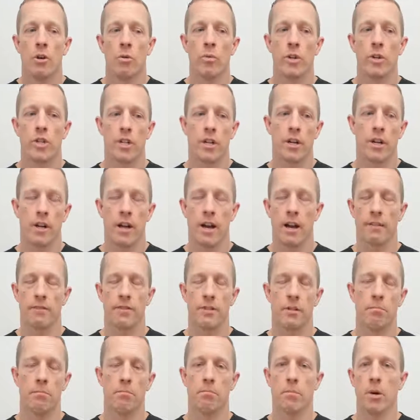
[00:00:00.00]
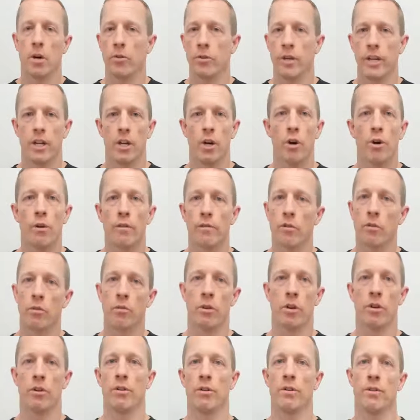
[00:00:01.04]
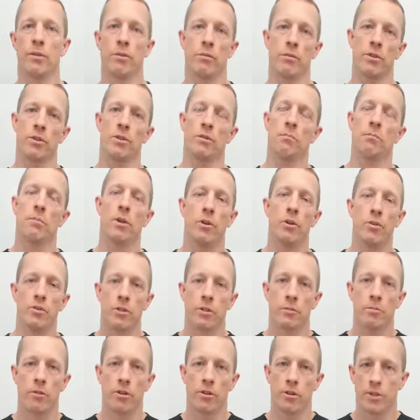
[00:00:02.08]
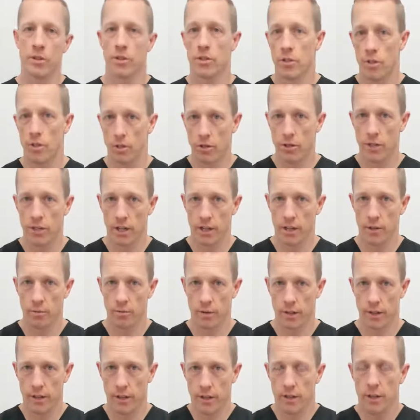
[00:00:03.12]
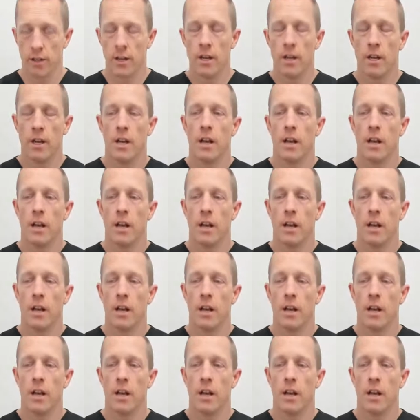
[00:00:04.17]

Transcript: which can have some bony overgrowth or some bone spurs associated with it.